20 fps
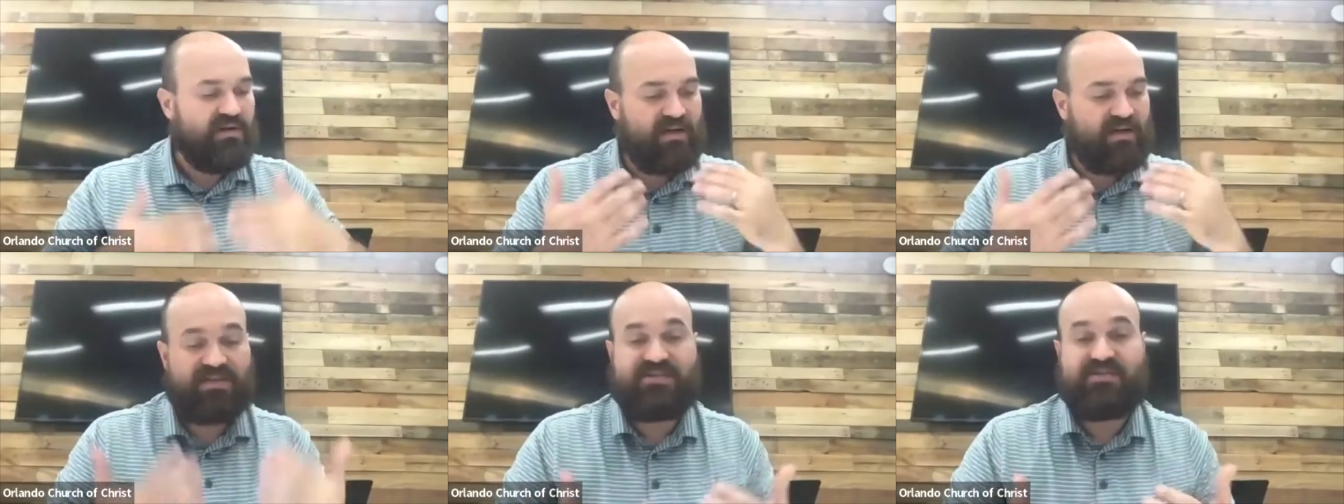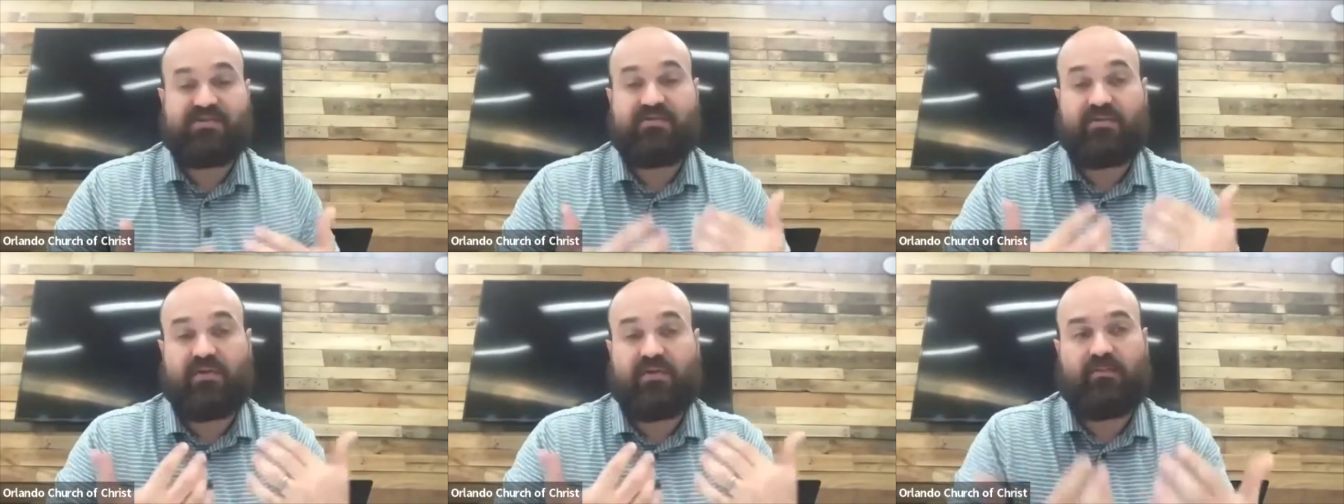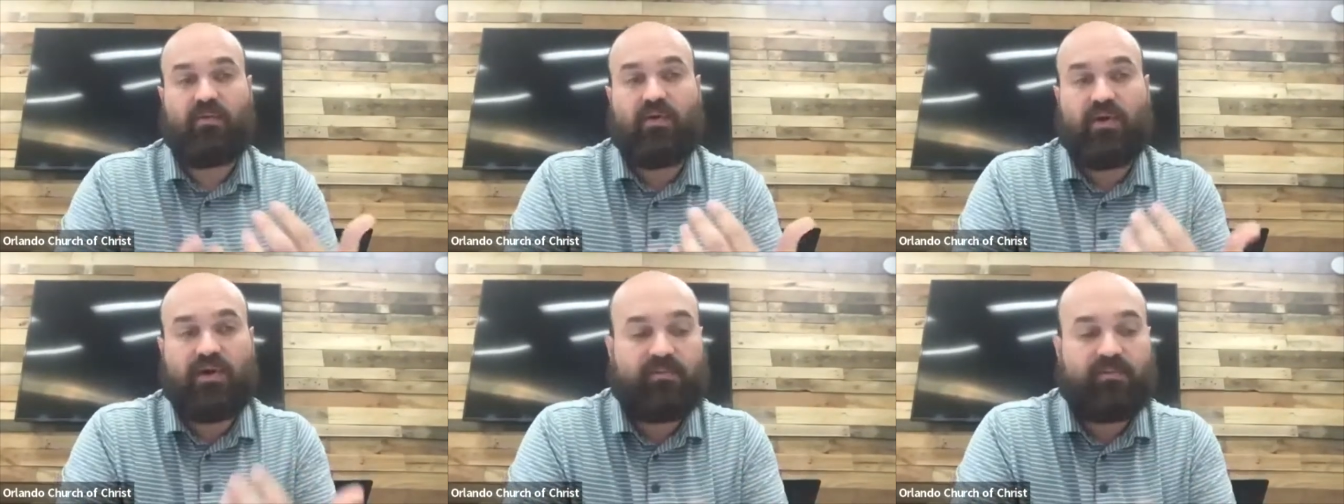as you grow
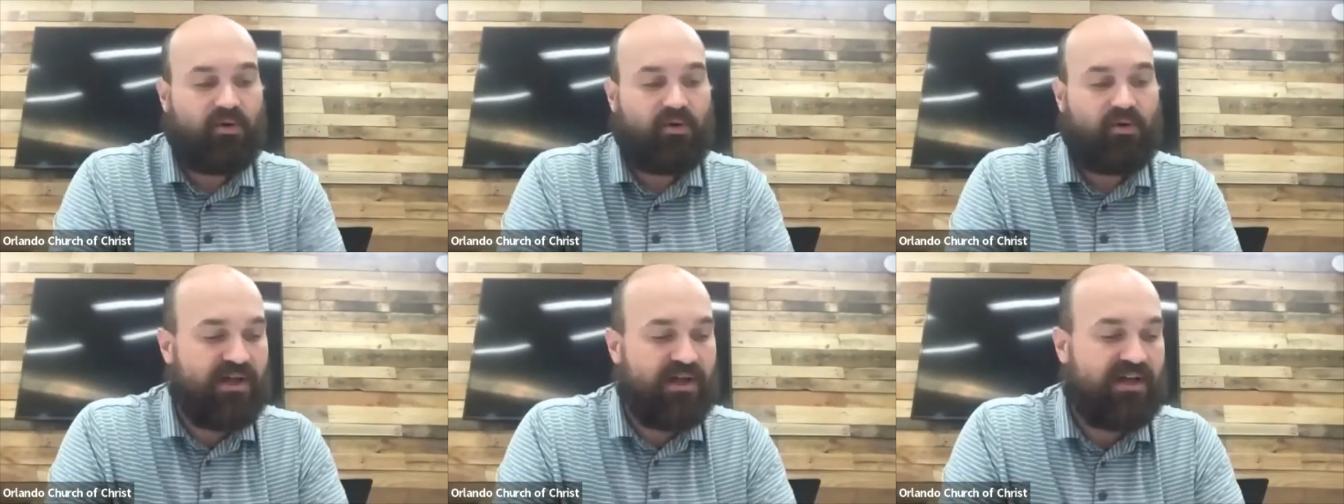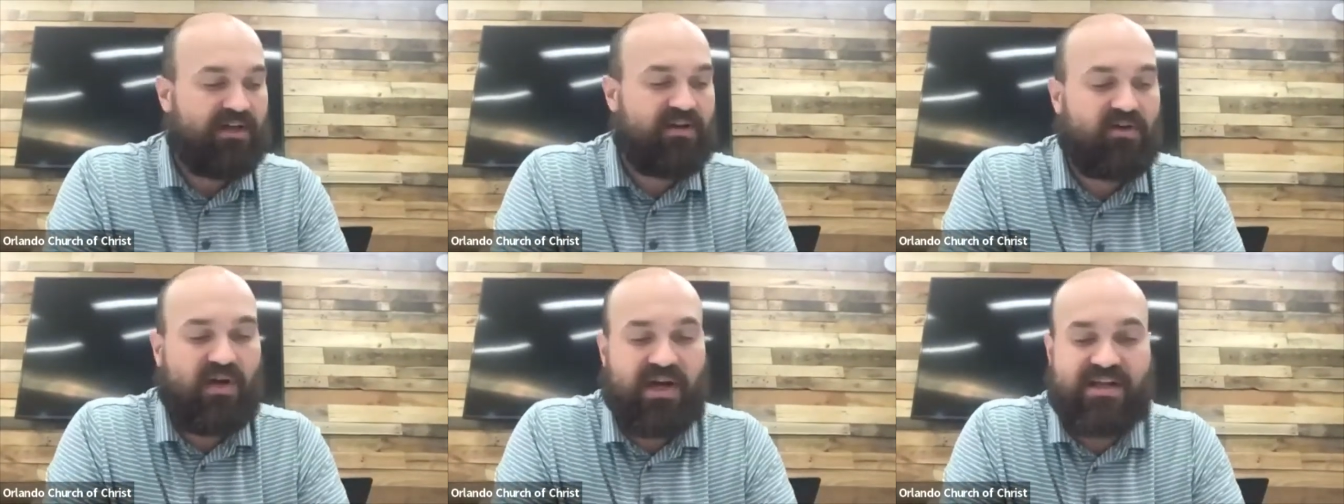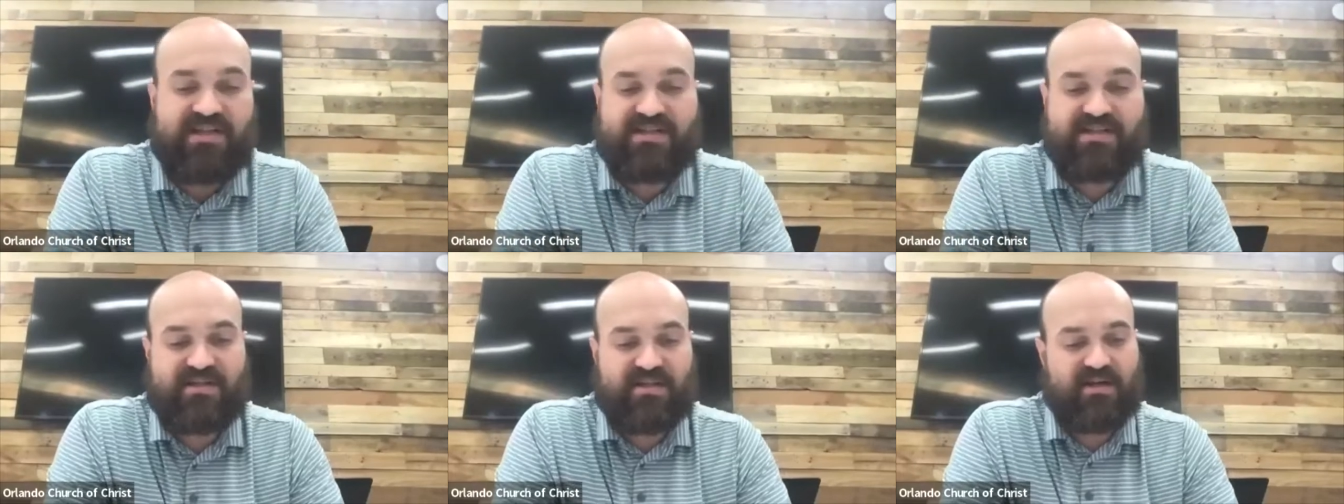more and more like
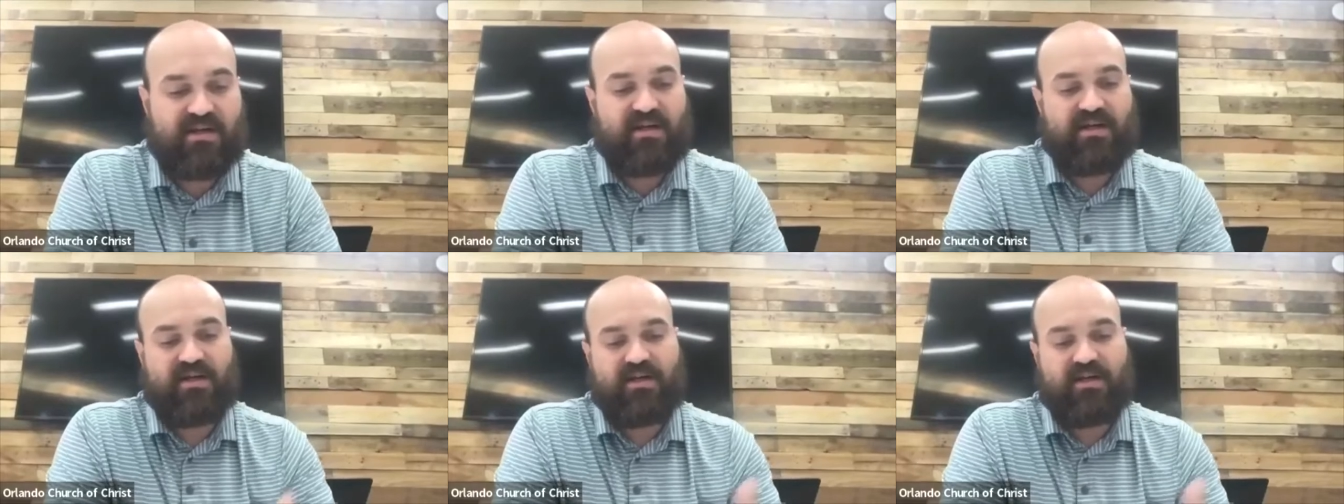Christ.